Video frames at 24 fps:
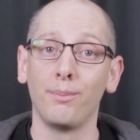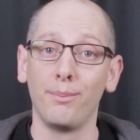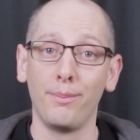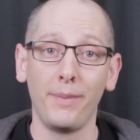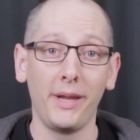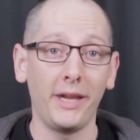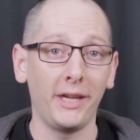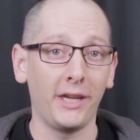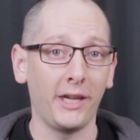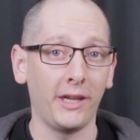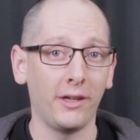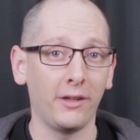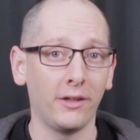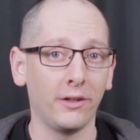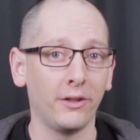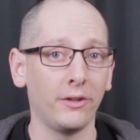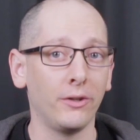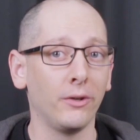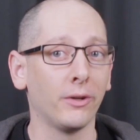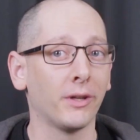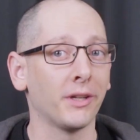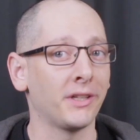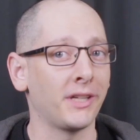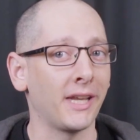meaning
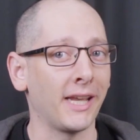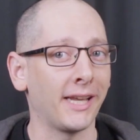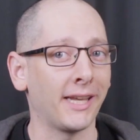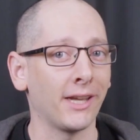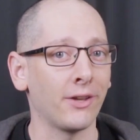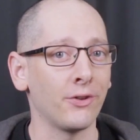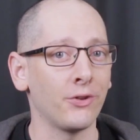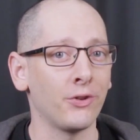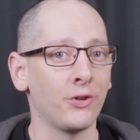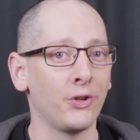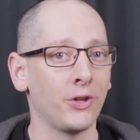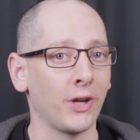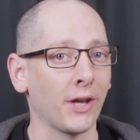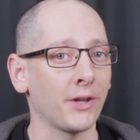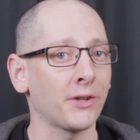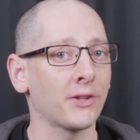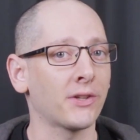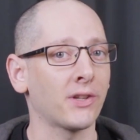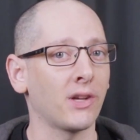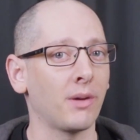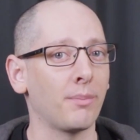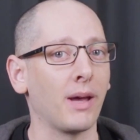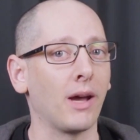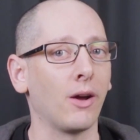you can take it
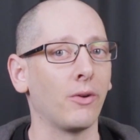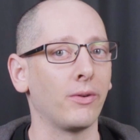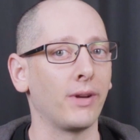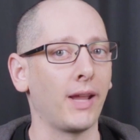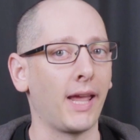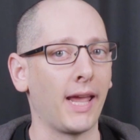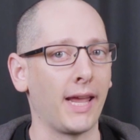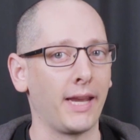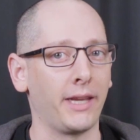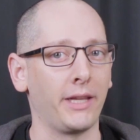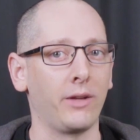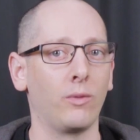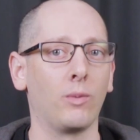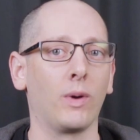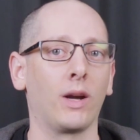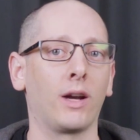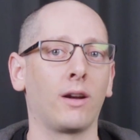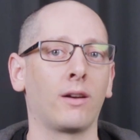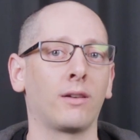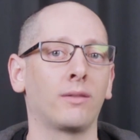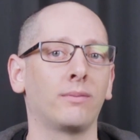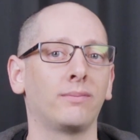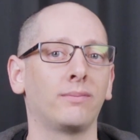just about anywhere.